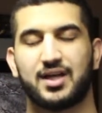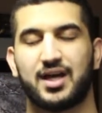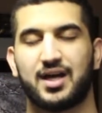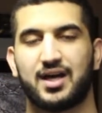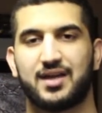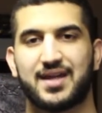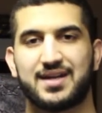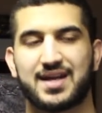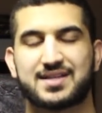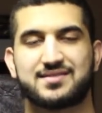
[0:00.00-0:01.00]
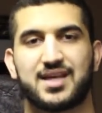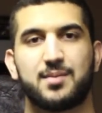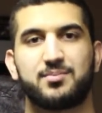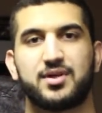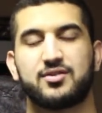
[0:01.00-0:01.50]
that next
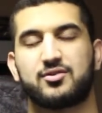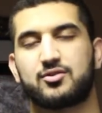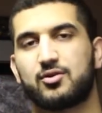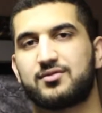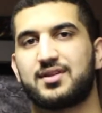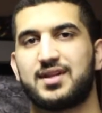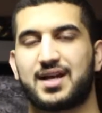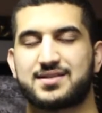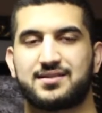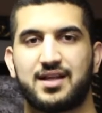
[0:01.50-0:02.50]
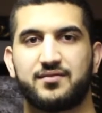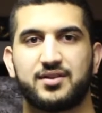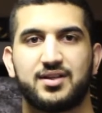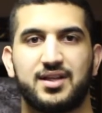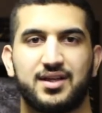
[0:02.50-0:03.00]
step to go to the next
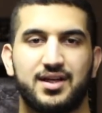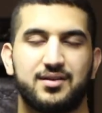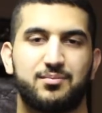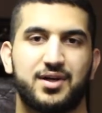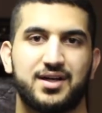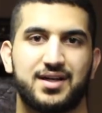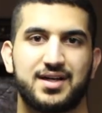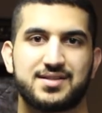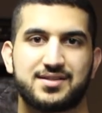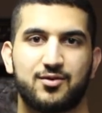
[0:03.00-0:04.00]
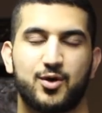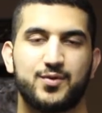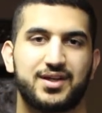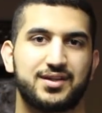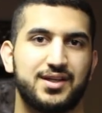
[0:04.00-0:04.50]
level in paradise, where
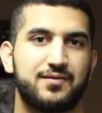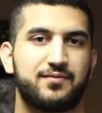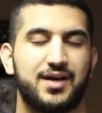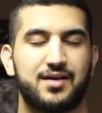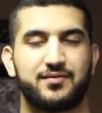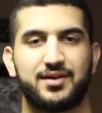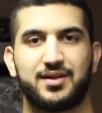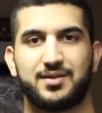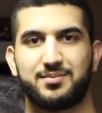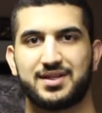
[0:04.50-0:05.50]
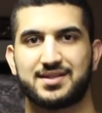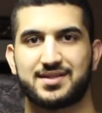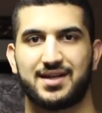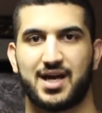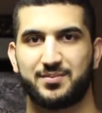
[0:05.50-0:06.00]
we can live forever in peace
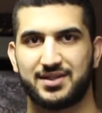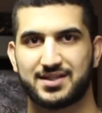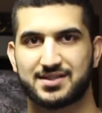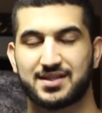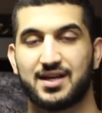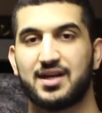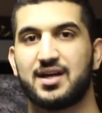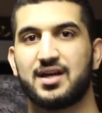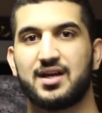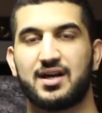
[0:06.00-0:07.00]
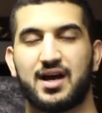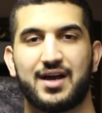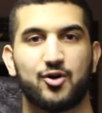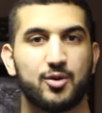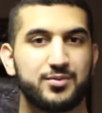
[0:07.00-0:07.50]
and happiness. I
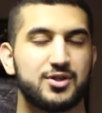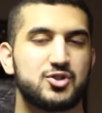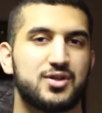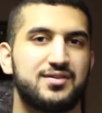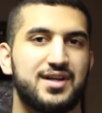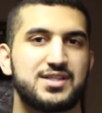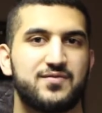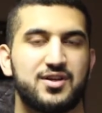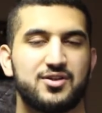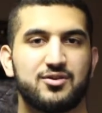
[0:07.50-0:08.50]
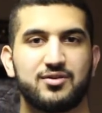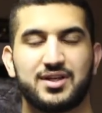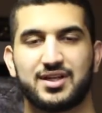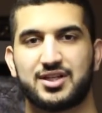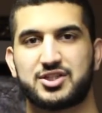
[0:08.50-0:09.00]
hope you enjoyed today's video.
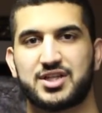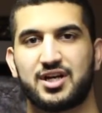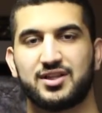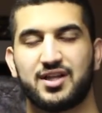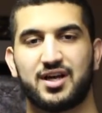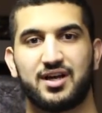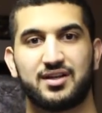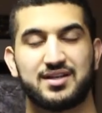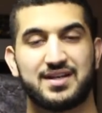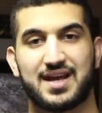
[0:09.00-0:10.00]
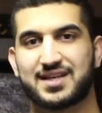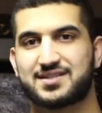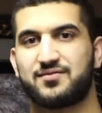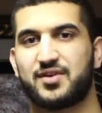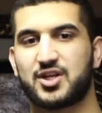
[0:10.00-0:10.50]
Inshallah,
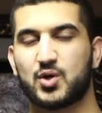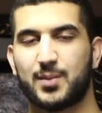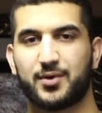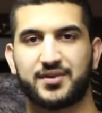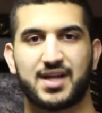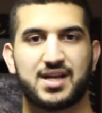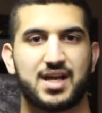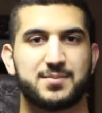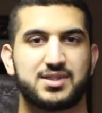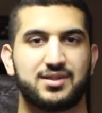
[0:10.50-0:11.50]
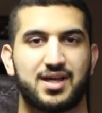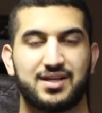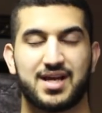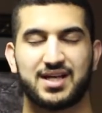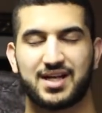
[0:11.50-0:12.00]
next video about the
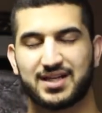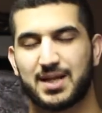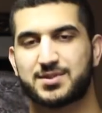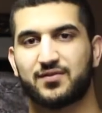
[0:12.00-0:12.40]
99 names